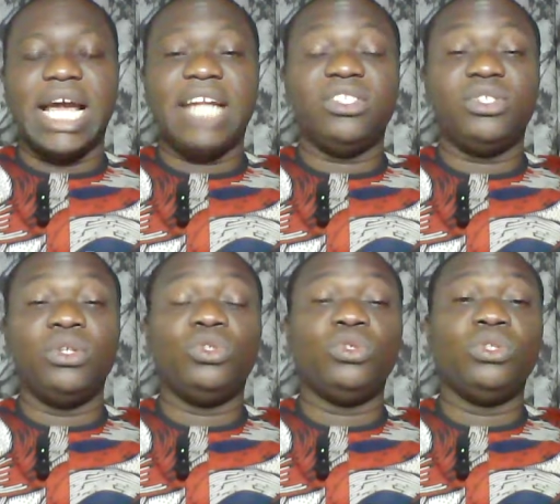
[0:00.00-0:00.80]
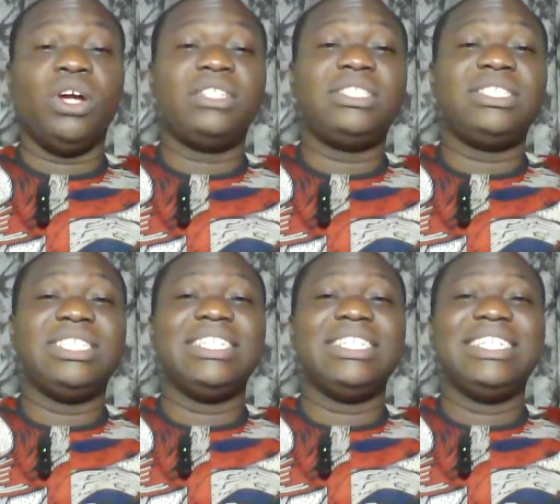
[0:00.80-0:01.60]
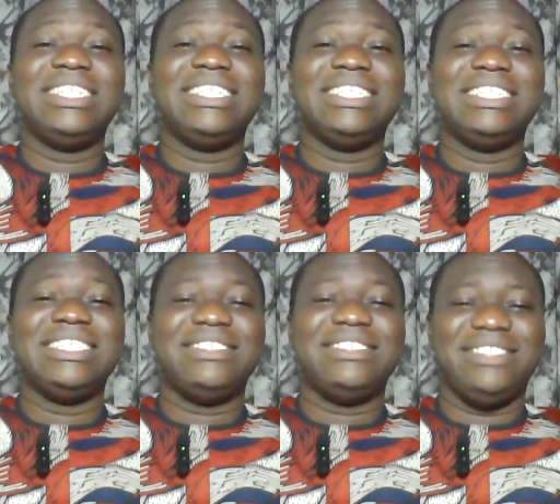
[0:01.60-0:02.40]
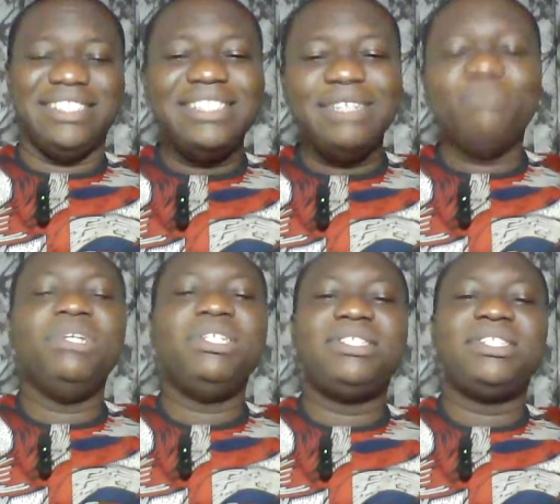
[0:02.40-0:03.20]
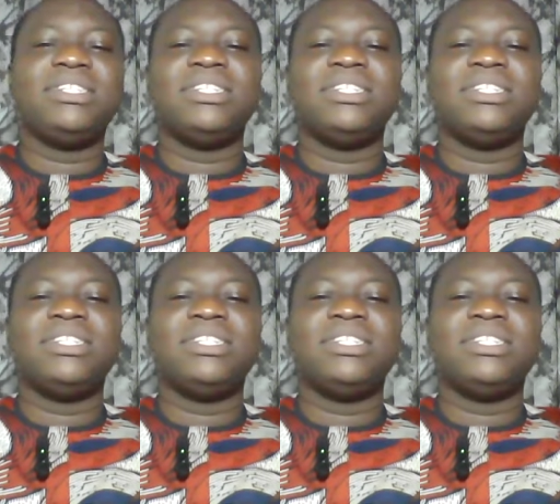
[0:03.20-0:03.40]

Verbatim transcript: And so do not limit